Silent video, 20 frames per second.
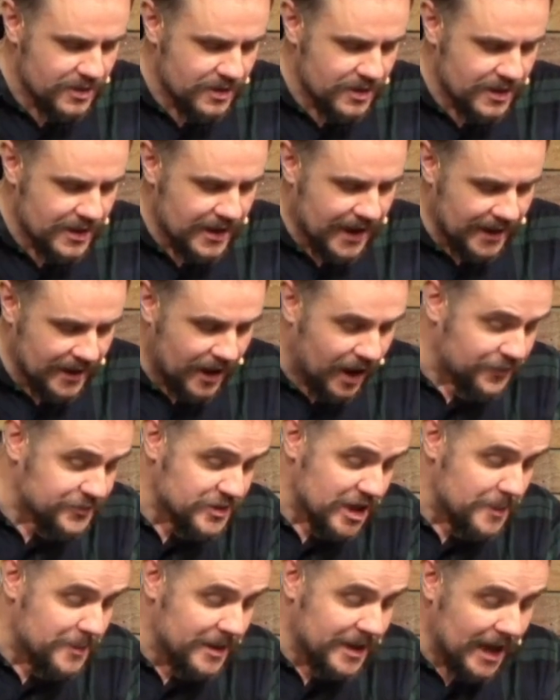And after he
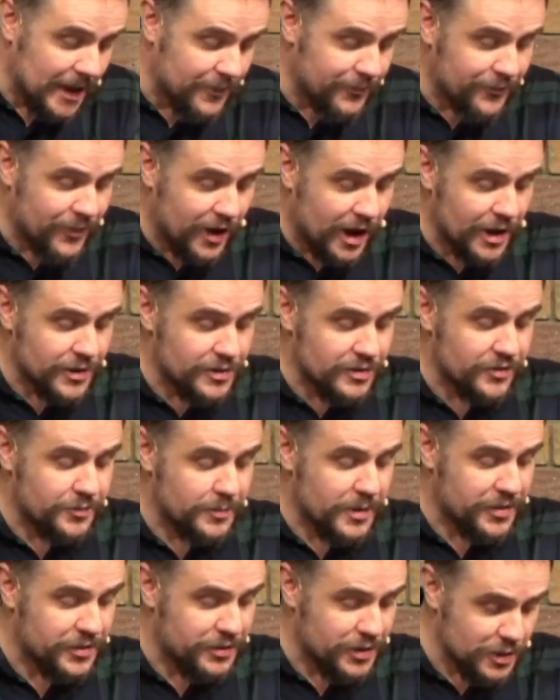became father of
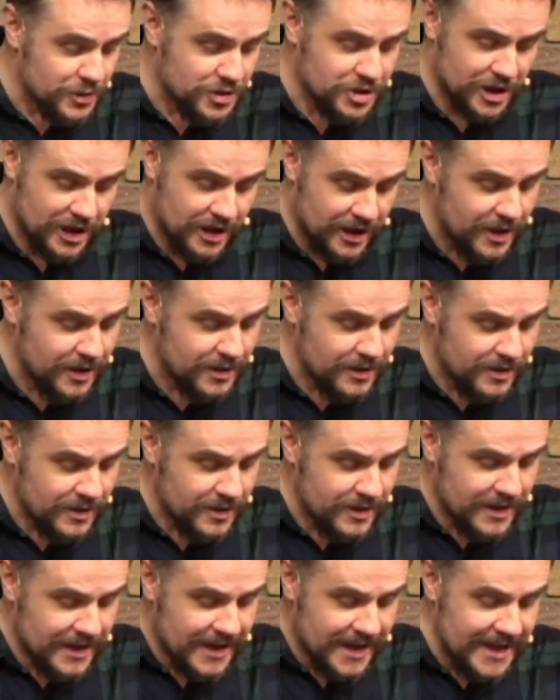Methuselah,
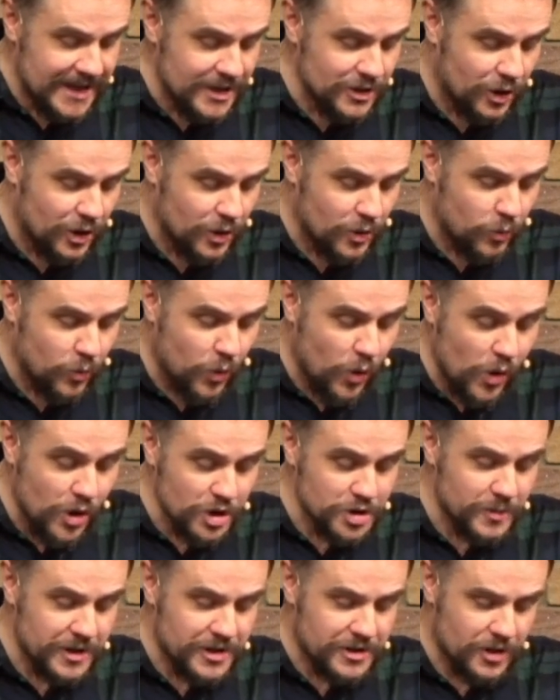Enoch walked
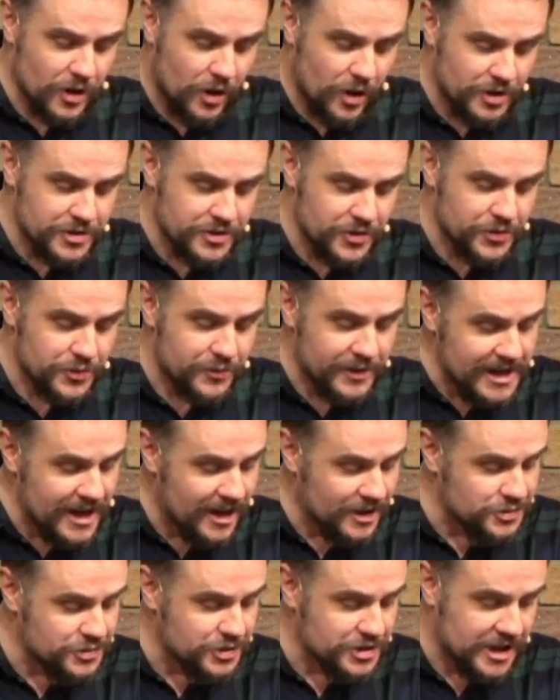with God
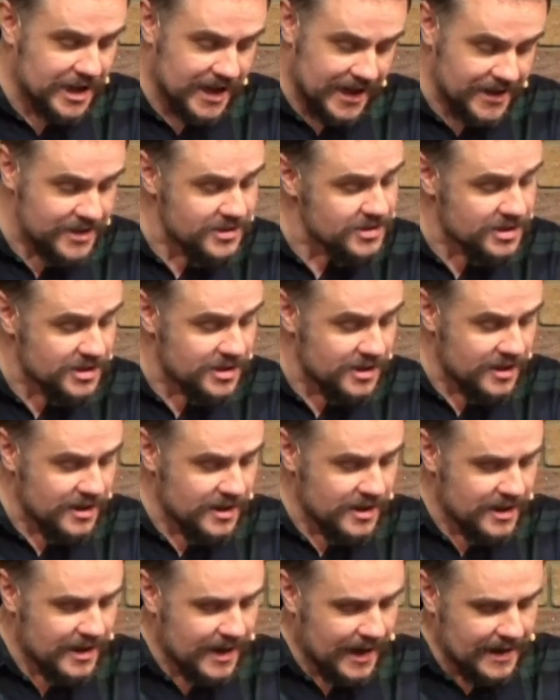300 years
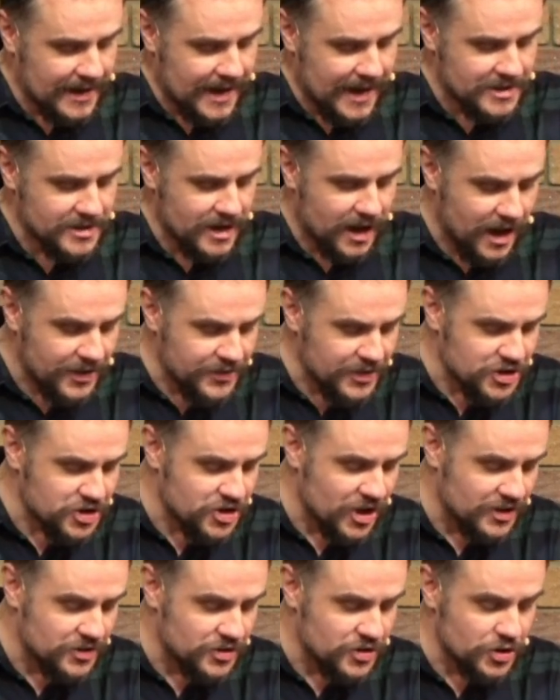and had other
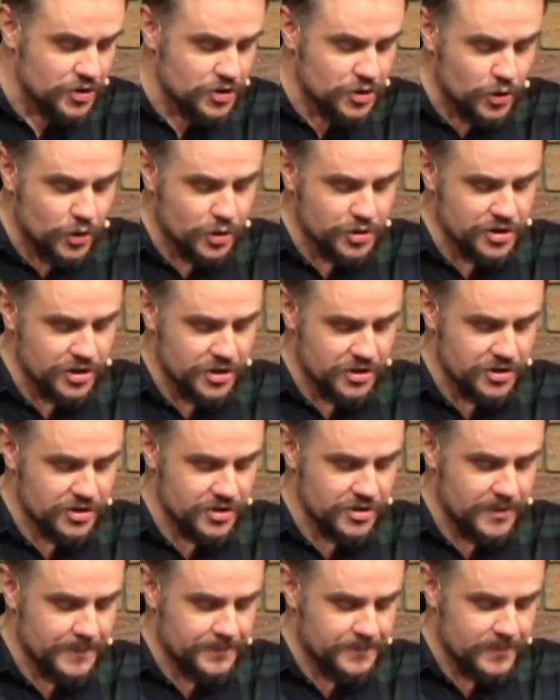sons and daughters.
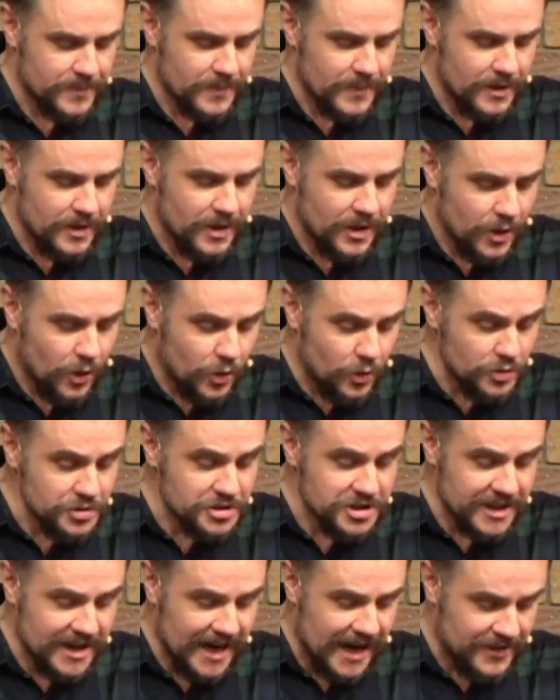
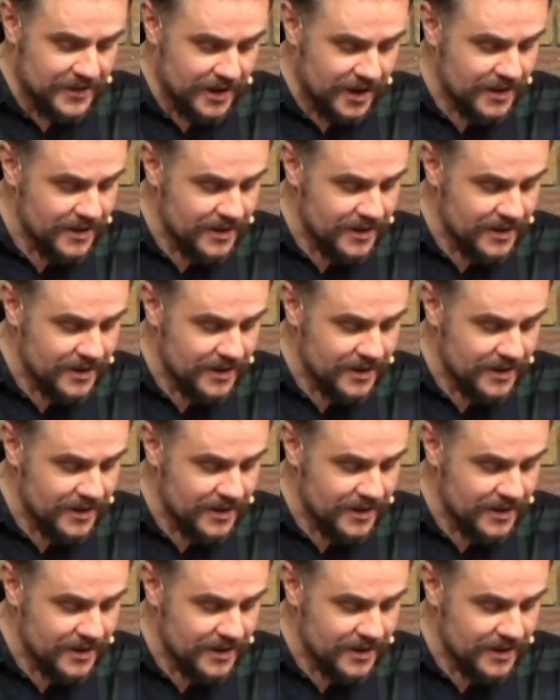Altogether,